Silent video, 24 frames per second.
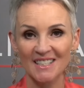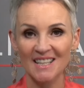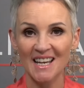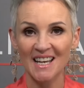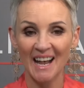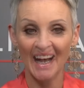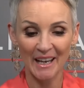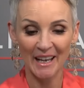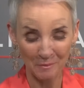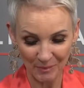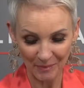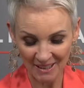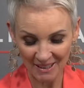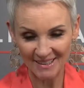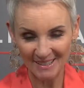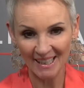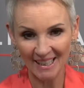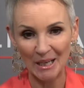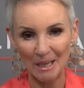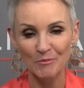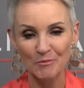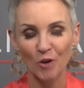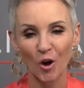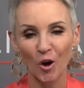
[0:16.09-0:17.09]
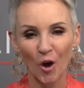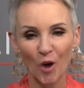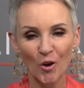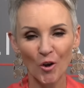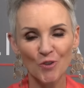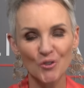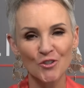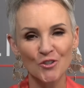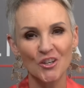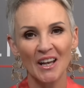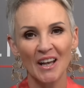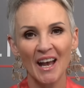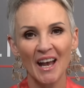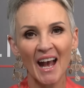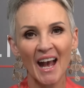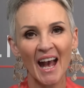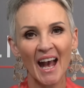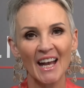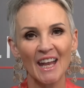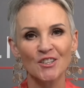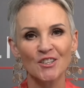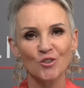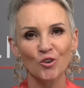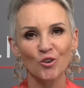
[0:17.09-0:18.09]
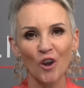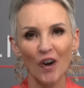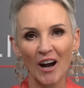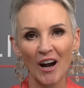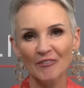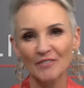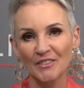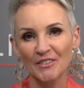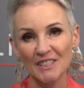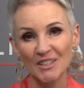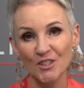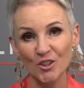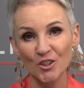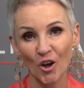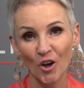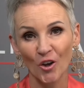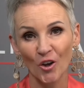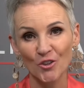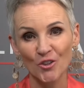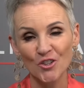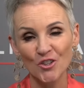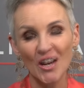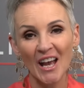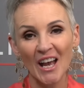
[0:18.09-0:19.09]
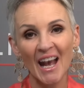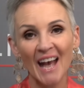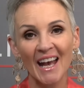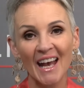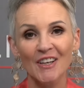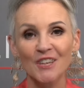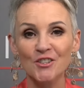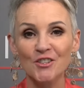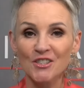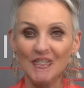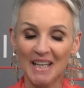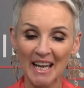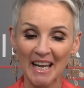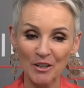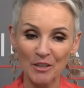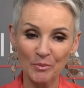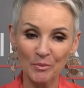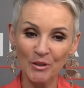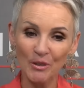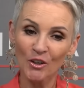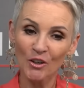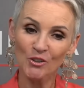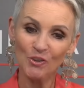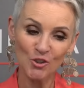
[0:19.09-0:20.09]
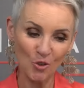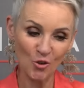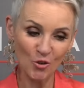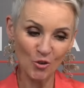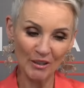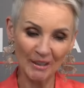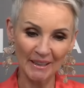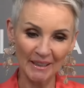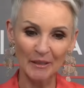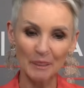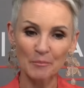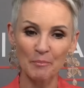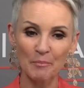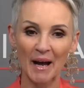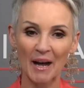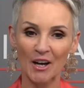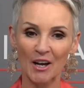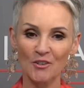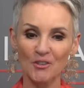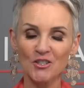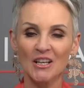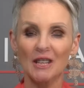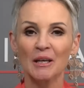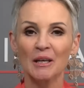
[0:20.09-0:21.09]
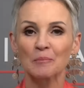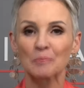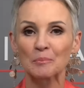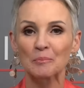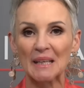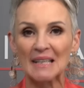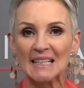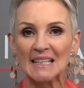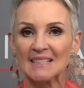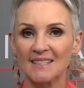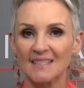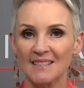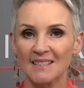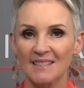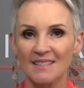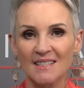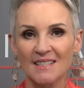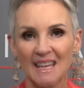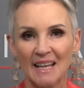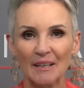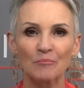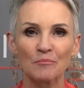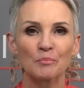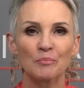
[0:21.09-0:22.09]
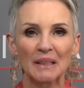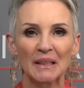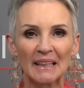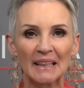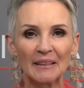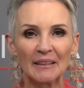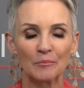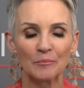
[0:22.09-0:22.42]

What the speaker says: I am Linda, I'm your host and your confidence coach, and today we are talking about blazers and bling.